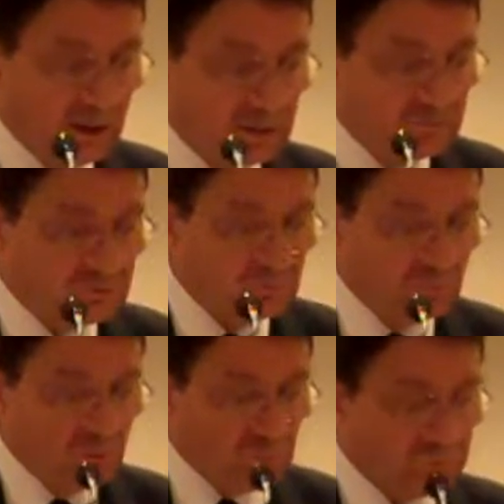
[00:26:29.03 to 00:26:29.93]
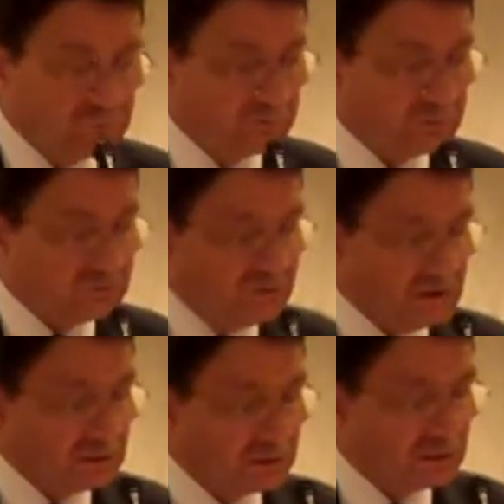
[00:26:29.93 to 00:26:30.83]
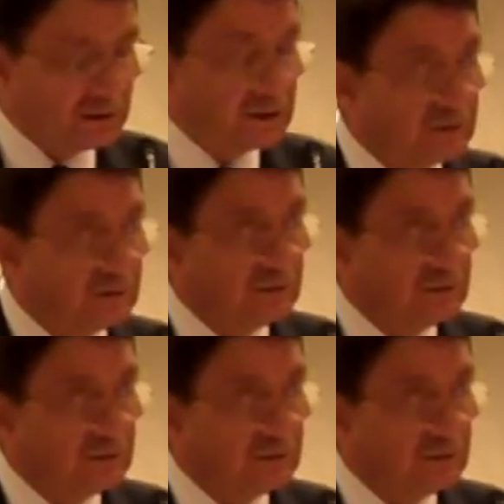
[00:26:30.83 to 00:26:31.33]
and most particularly